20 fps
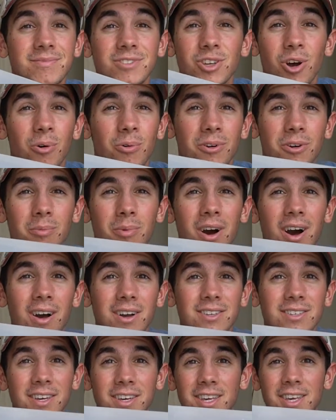saltwater
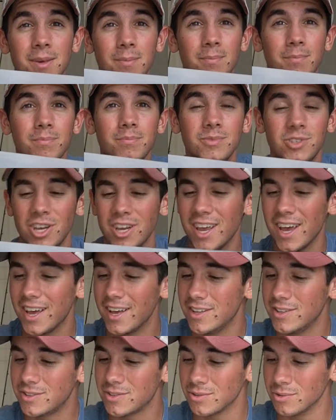box. I keep jig
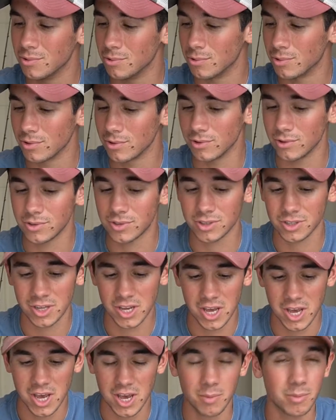heads, lures,
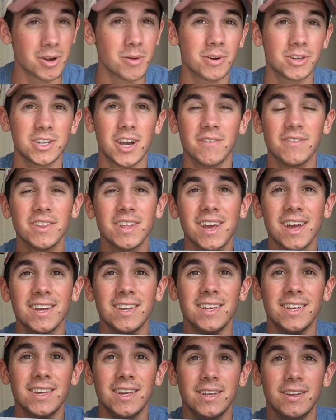pretty much everything I
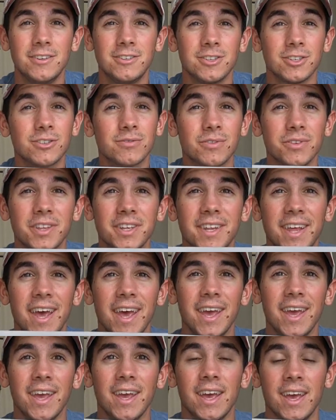need just for the
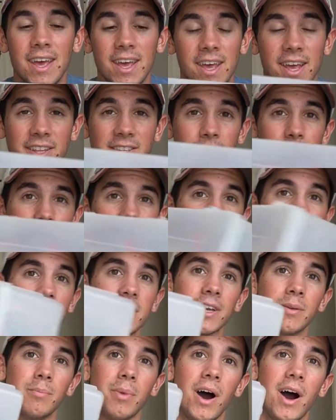day. It's a really
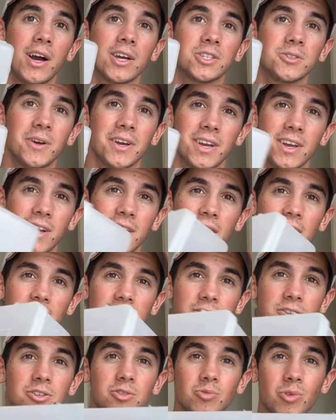thick box, so I can kind
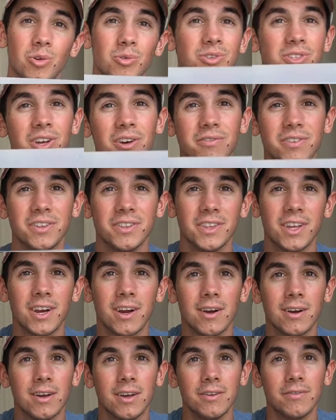of just throw stuff in
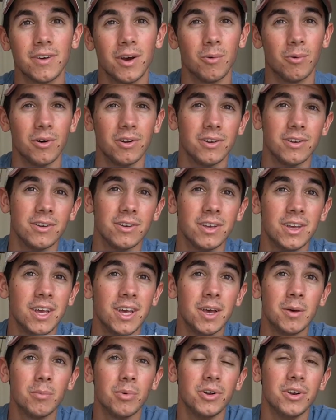there if I want to
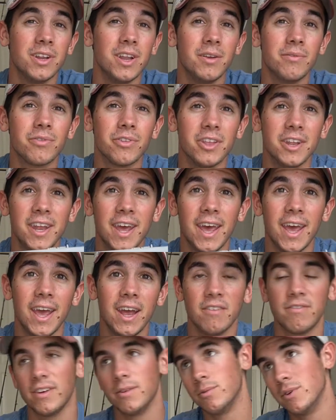put it in for the day.
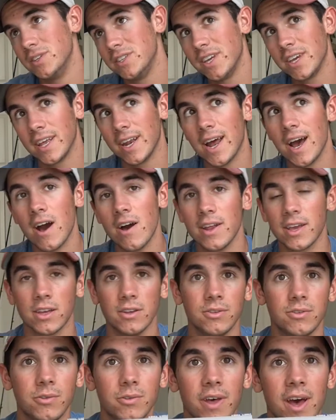If I want to take it out, I
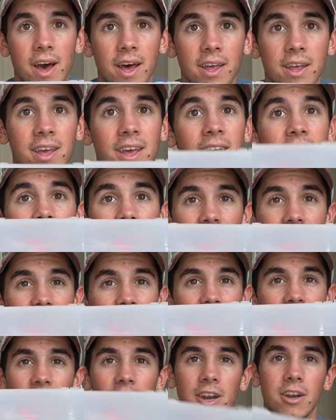can do that. It's
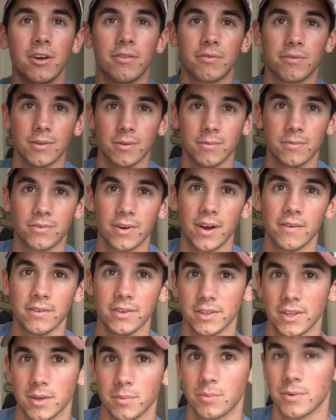just got enough room for
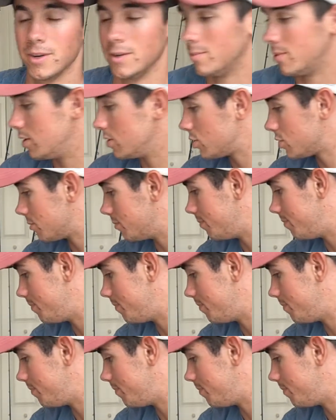everything pretty much.